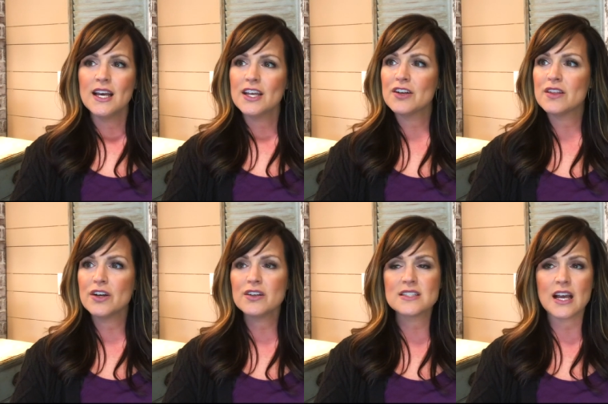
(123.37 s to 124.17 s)
You know,
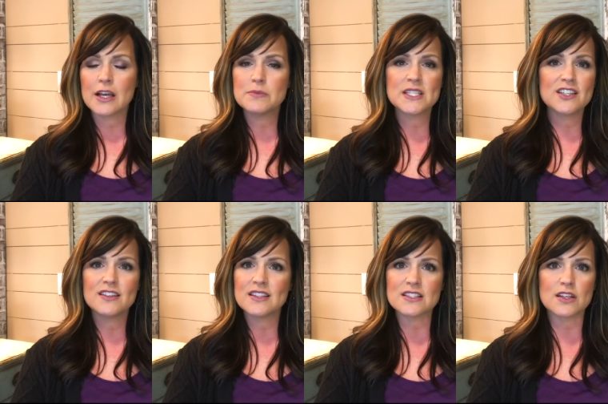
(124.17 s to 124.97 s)
there are times here
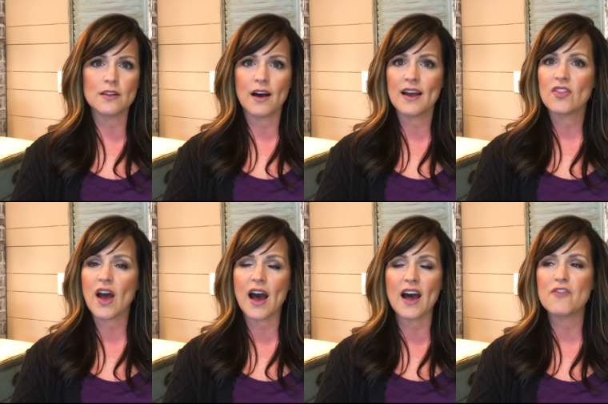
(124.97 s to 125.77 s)
in the salon
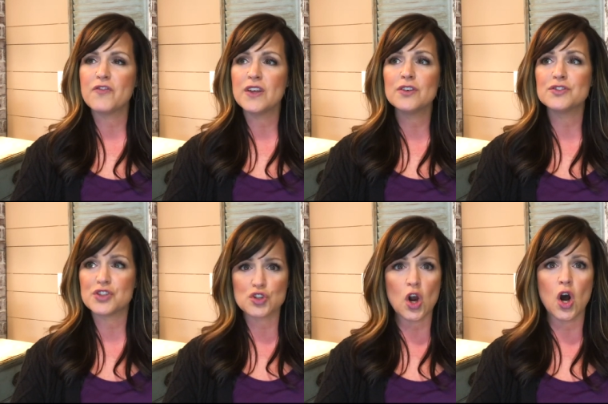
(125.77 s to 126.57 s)
that I feel
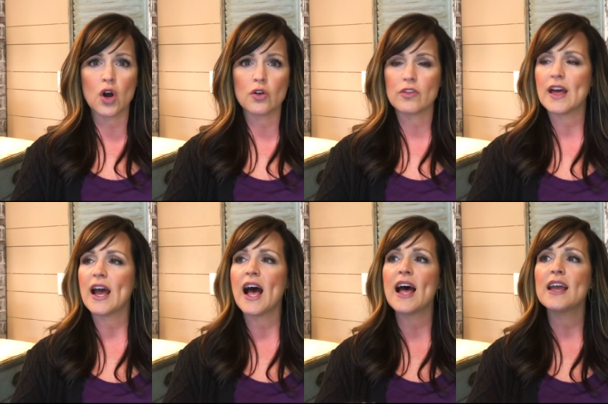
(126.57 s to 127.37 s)
strong or
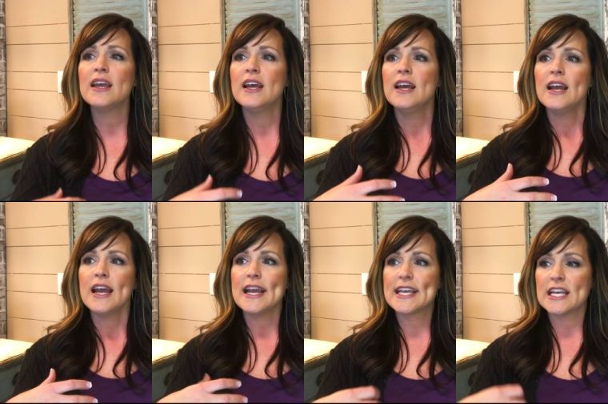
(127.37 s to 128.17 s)
that I
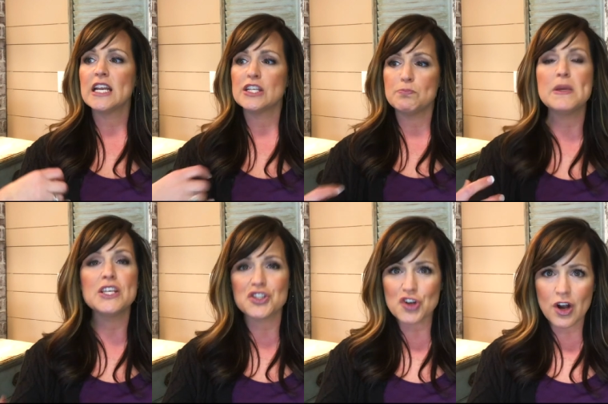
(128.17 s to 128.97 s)
can
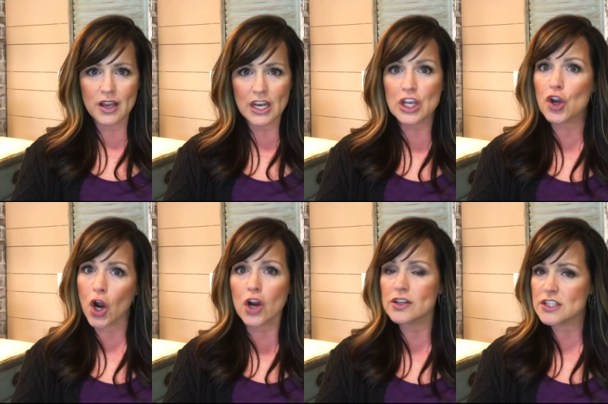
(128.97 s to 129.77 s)
be strong and
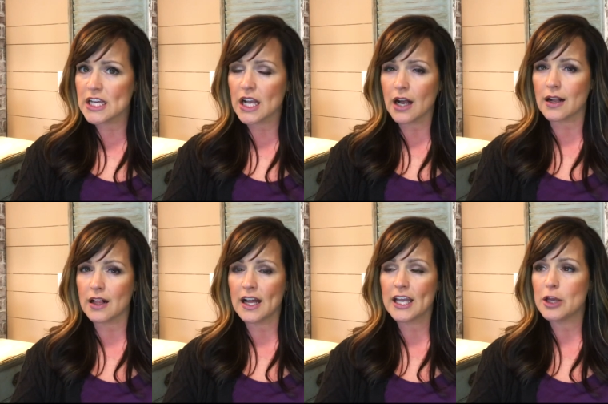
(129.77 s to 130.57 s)
encouraging a
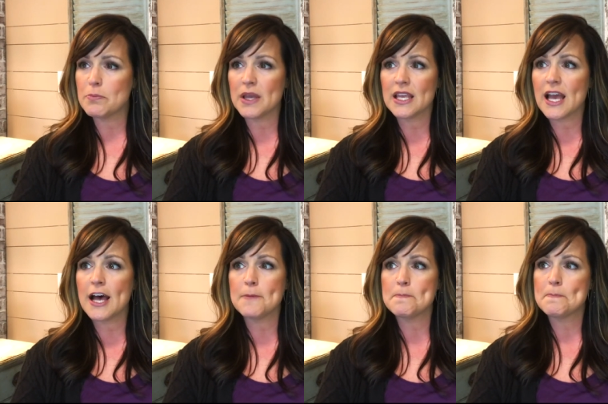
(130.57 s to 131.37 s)
client, but
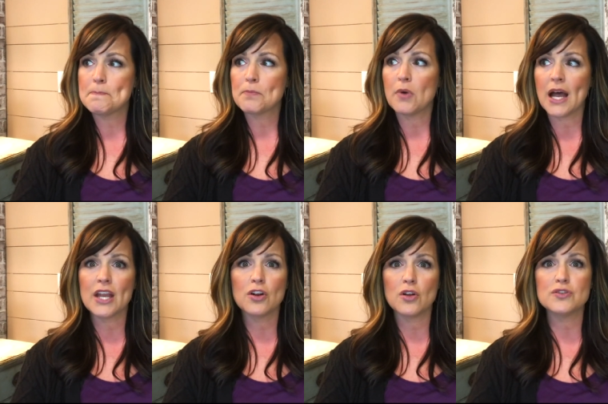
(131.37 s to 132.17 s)
yet
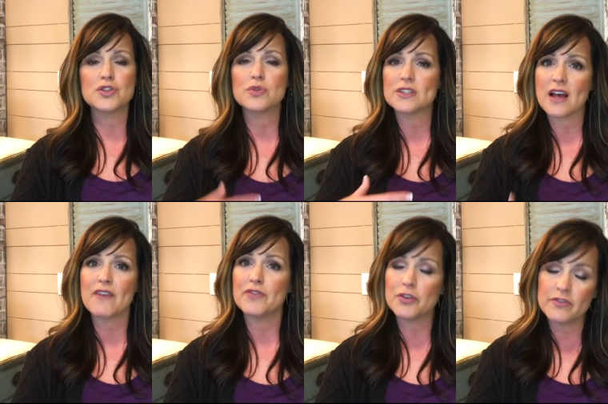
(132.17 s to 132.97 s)
behind closed doors, I
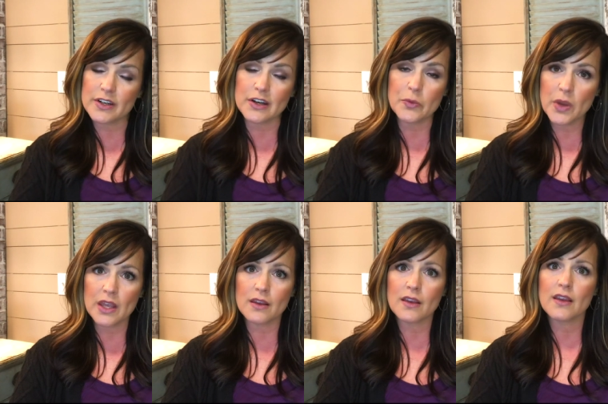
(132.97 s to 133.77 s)
feel very
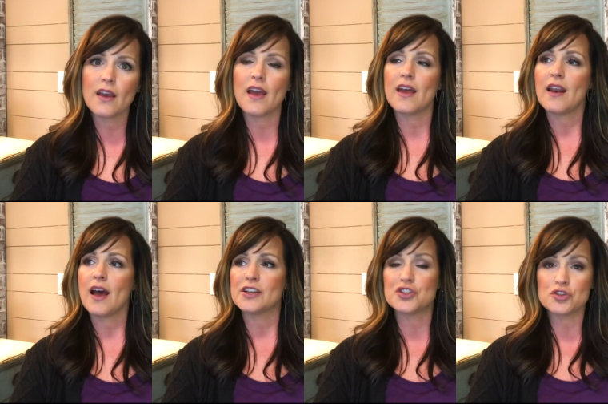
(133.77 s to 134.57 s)
weak and
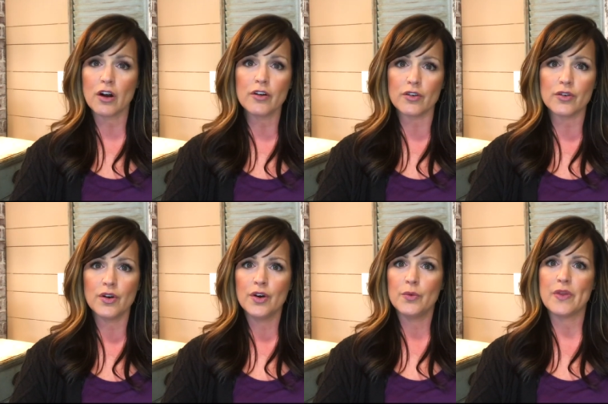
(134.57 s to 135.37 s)
I struggle
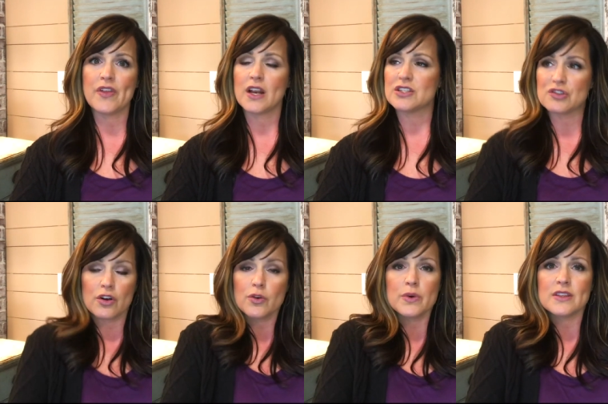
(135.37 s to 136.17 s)
with that. I
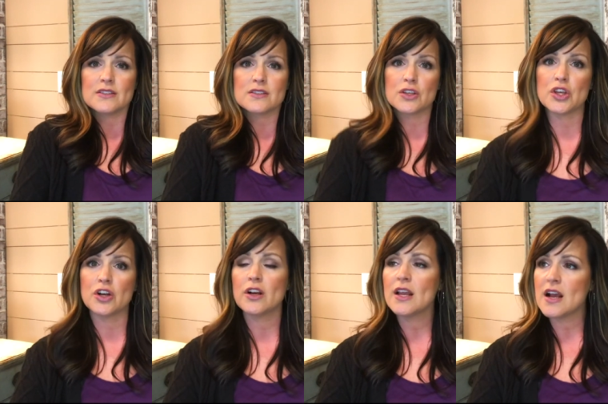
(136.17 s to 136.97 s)
struggle with
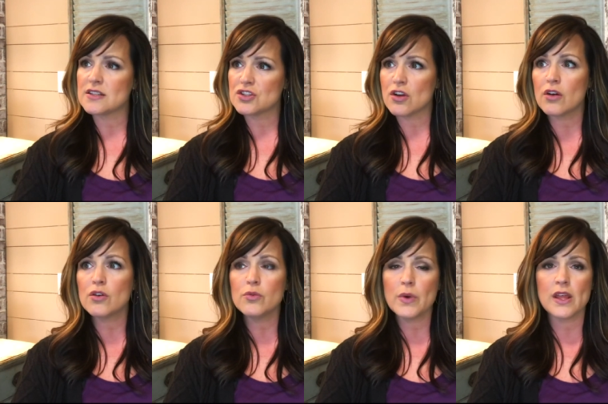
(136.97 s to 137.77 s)
insecurity. I
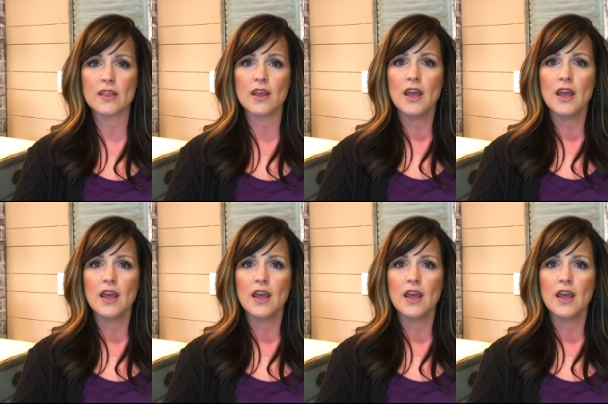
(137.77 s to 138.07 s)
struggle with